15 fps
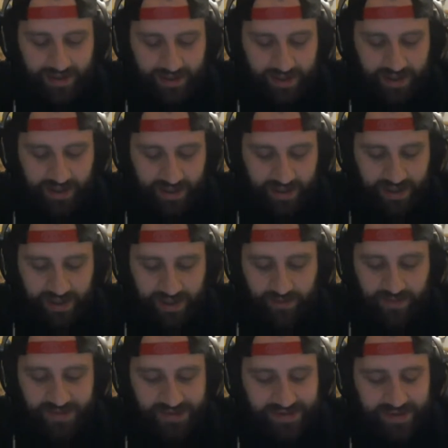And it
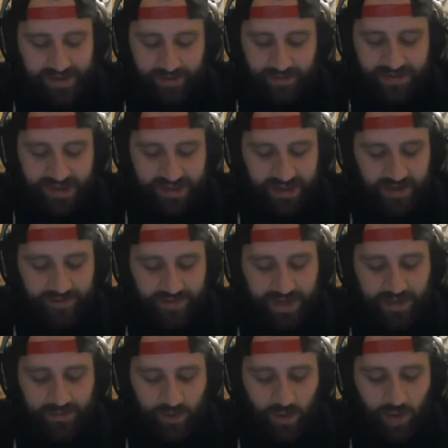was a tough game
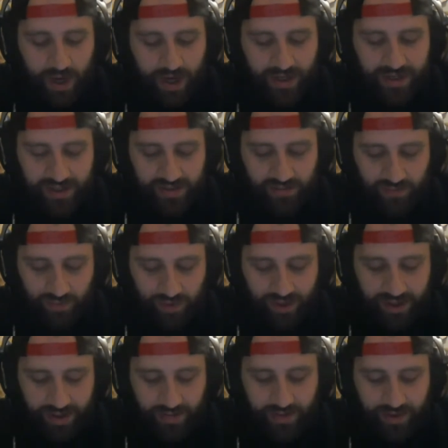to watch. It really,
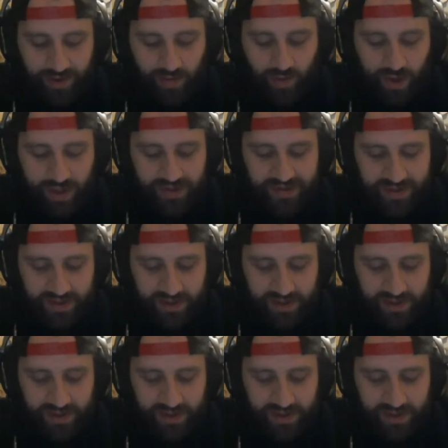really was.